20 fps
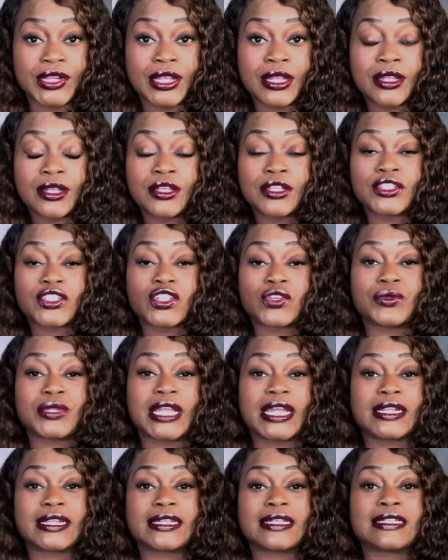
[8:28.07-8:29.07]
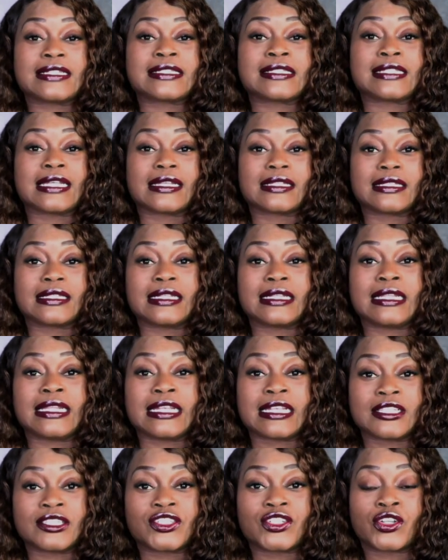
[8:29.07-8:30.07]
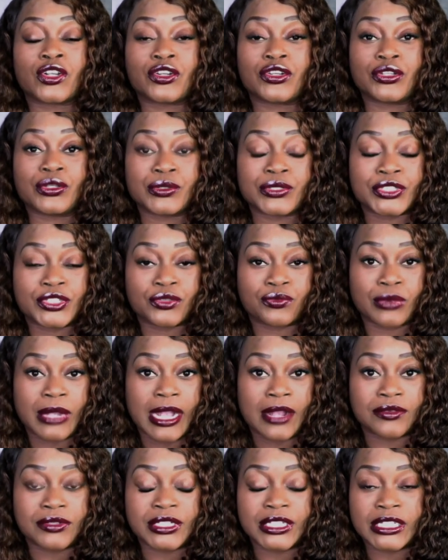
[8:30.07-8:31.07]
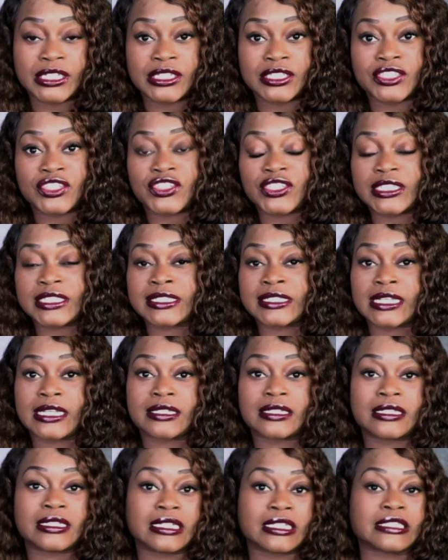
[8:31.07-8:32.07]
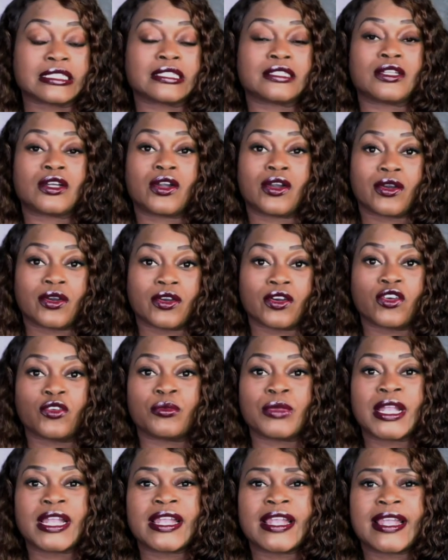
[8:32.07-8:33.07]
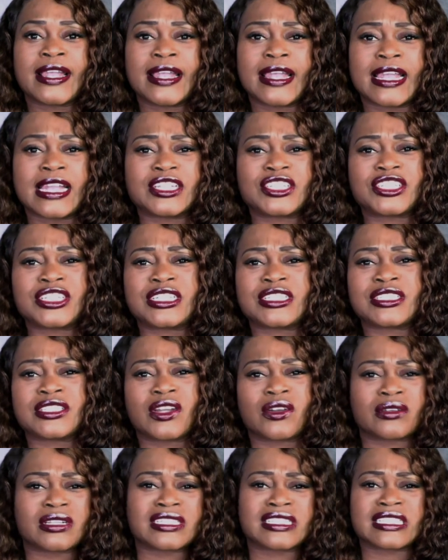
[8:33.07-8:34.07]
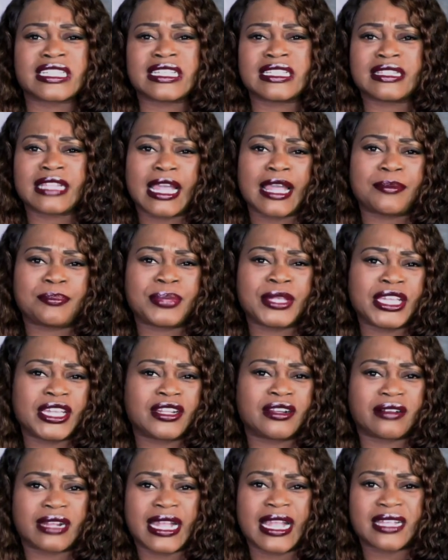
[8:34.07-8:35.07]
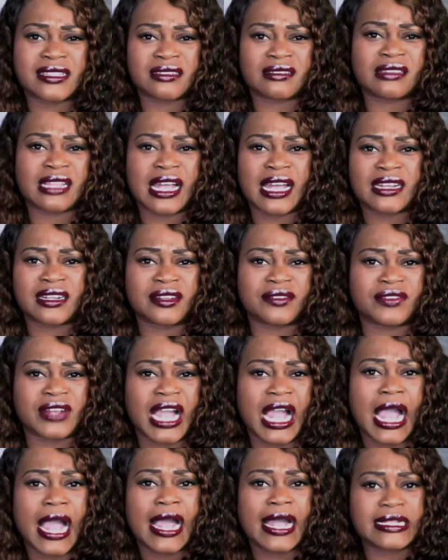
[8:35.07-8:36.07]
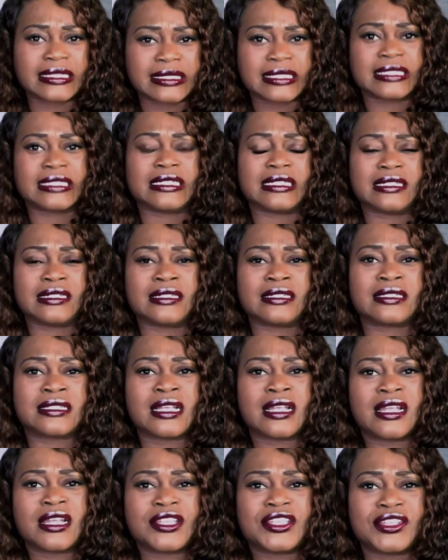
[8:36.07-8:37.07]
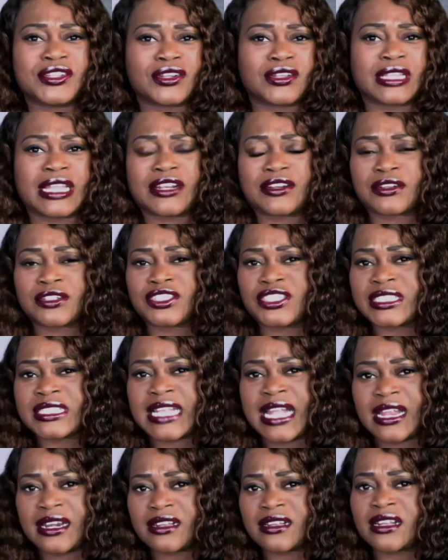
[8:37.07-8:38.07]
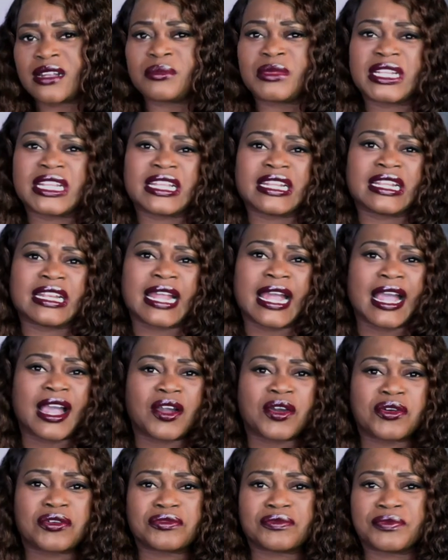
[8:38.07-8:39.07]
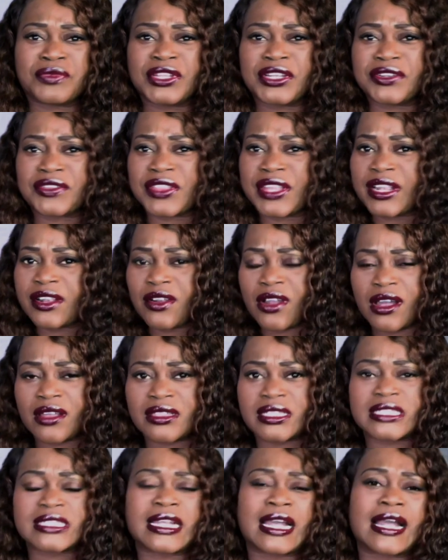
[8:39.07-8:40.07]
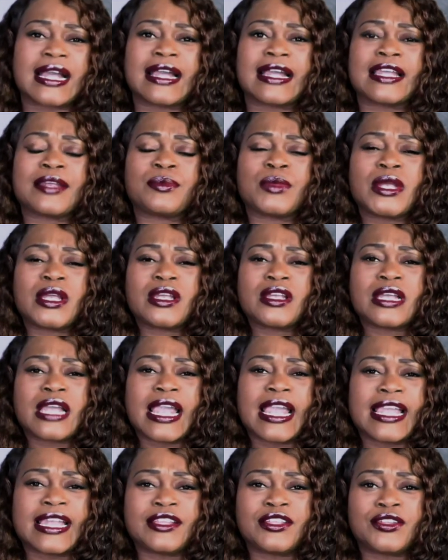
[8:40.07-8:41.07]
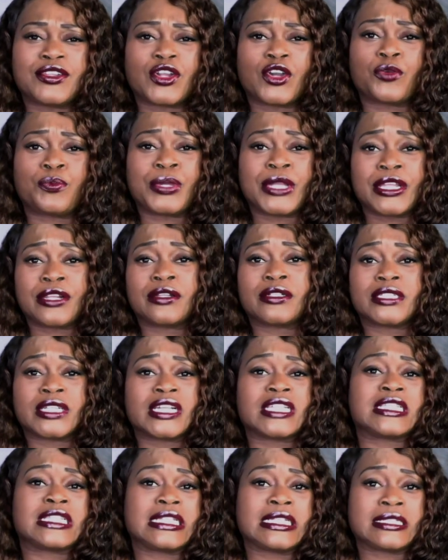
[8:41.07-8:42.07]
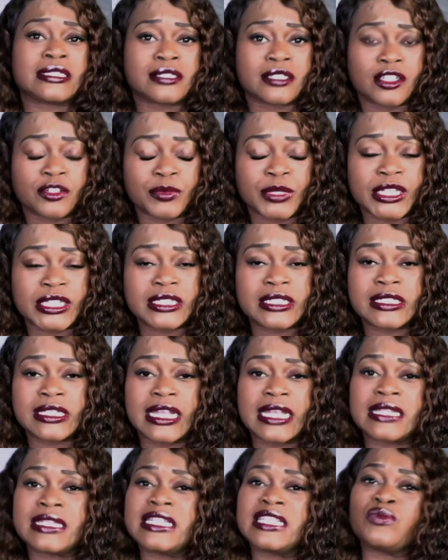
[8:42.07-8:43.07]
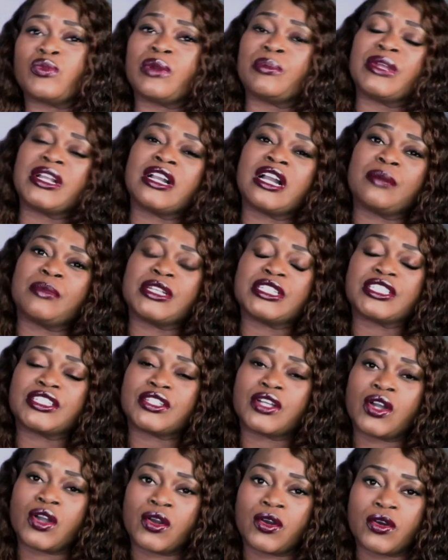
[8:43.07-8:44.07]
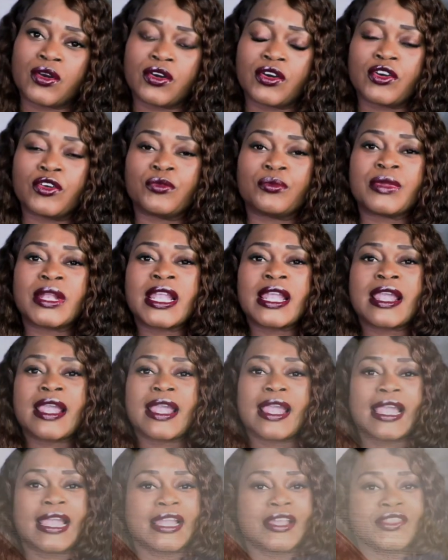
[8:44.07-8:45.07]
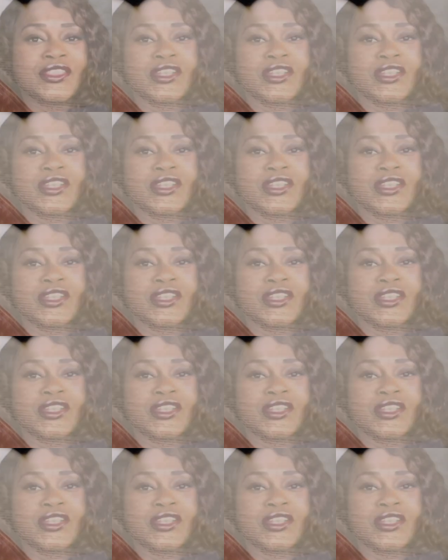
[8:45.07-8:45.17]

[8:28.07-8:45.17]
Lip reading: So Netta is settling into her new surroundings. She's settling into the home, and she's noticing that Peter has a lot of aunties, you know, that are just kind of coming in and out. They're there all the time. And, you know, Peter does these sermons, and these women come into the home and they're